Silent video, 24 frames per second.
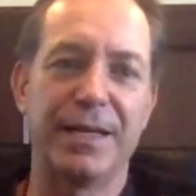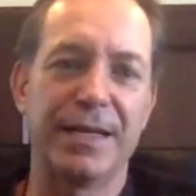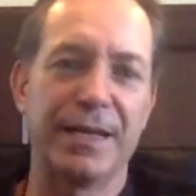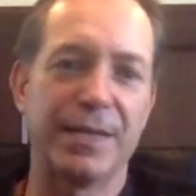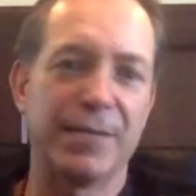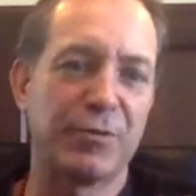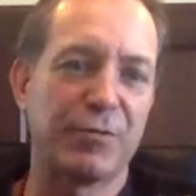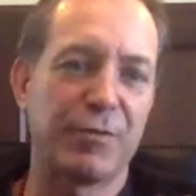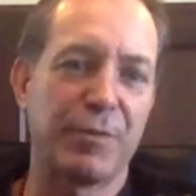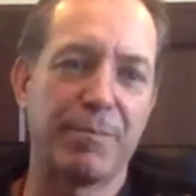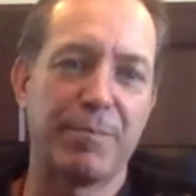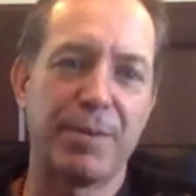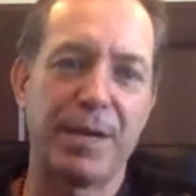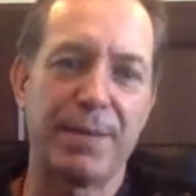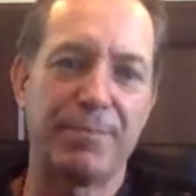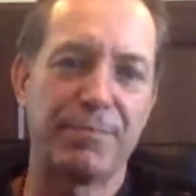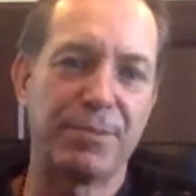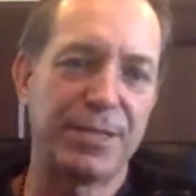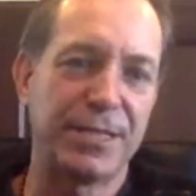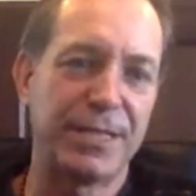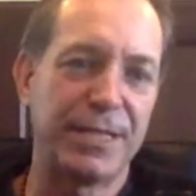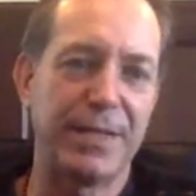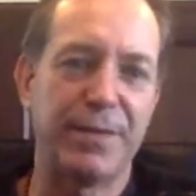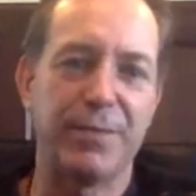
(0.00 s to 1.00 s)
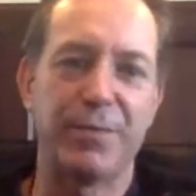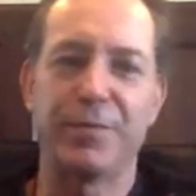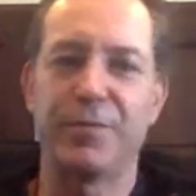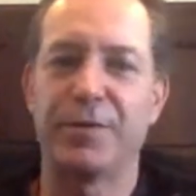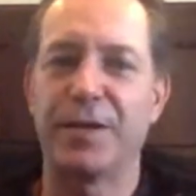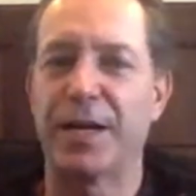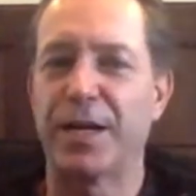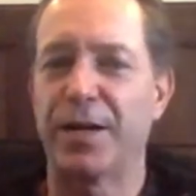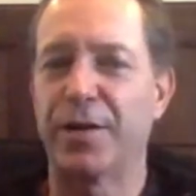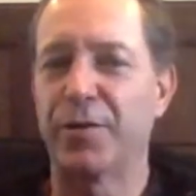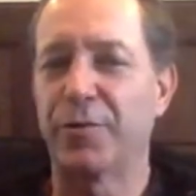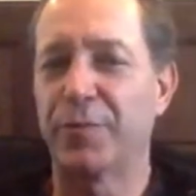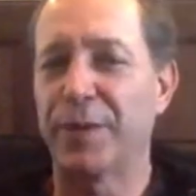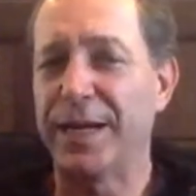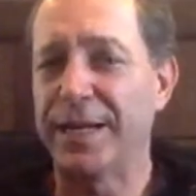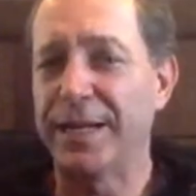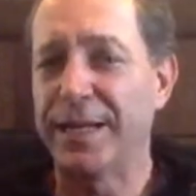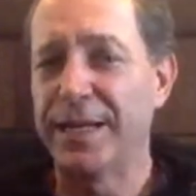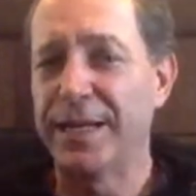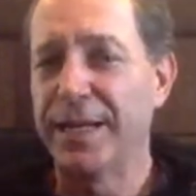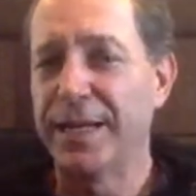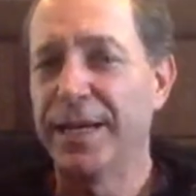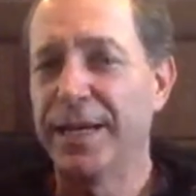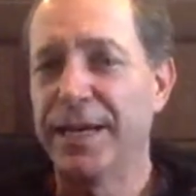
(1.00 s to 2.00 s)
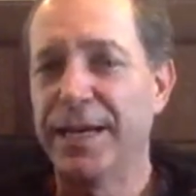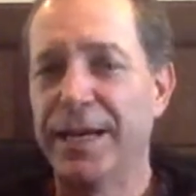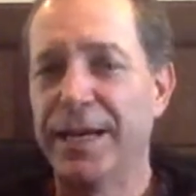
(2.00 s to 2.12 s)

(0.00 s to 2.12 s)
comes from Pepsi. We've got great